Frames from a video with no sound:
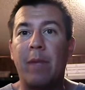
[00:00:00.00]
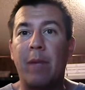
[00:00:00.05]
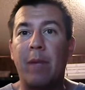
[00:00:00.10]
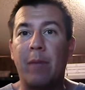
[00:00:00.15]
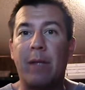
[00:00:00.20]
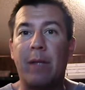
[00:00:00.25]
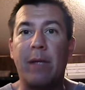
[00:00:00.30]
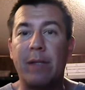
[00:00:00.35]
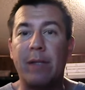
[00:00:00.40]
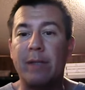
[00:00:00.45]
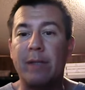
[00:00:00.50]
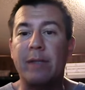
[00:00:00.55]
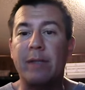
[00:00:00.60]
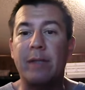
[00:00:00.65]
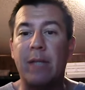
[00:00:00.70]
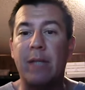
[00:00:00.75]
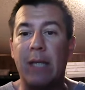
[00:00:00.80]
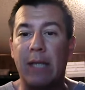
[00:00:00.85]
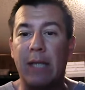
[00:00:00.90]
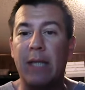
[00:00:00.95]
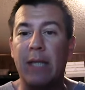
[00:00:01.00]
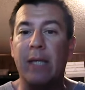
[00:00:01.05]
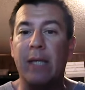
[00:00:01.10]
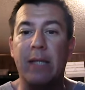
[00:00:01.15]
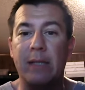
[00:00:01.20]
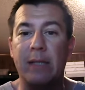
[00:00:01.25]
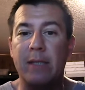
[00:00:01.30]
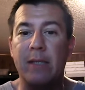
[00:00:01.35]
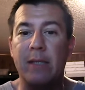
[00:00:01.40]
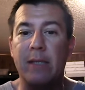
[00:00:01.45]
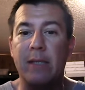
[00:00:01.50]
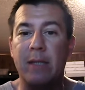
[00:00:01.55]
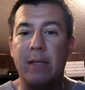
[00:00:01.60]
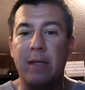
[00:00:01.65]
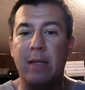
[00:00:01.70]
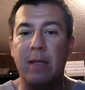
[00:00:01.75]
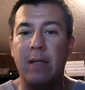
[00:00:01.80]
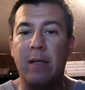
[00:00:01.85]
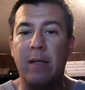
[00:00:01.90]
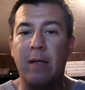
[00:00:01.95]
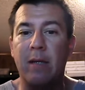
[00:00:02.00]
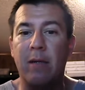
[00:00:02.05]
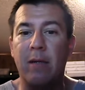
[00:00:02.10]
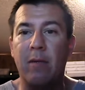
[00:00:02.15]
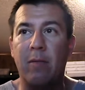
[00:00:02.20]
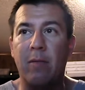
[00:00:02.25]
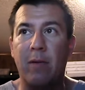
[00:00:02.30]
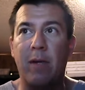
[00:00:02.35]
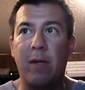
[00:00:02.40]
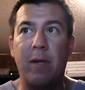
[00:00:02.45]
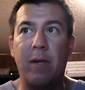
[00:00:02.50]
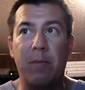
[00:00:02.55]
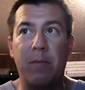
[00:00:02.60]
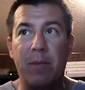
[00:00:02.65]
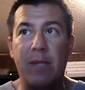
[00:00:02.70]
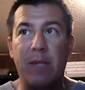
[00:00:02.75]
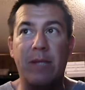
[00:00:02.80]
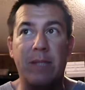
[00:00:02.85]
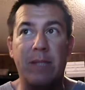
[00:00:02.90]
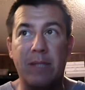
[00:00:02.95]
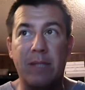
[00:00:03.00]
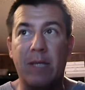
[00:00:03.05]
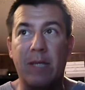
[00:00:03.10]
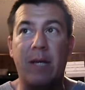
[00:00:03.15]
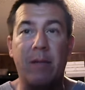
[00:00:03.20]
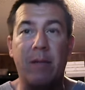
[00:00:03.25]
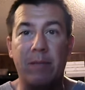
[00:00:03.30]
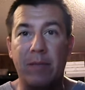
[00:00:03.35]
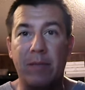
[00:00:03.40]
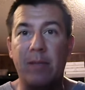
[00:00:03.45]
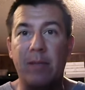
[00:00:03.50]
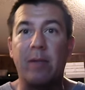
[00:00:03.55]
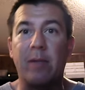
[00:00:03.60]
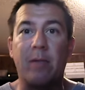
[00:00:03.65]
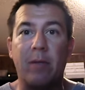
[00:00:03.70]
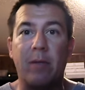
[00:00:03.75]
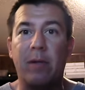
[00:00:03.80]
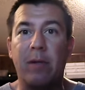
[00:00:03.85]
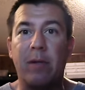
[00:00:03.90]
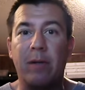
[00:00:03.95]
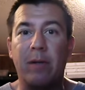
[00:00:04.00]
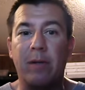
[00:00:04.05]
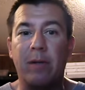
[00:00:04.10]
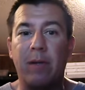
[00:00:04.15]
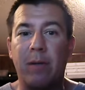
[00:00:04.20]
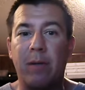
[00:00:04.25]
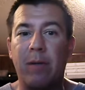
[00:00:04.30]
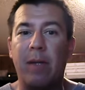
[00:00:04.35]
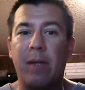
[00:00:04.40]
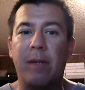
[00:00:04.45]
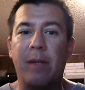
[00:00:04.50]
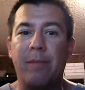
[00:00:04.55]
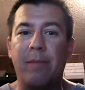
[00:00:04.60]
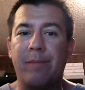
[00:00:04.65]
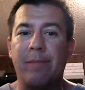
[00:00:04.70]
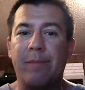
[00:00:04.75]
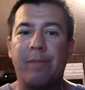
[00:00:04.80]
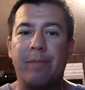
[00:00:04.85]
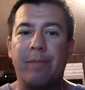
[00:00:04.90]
Because he is one of the biggest scums in the world. I mean,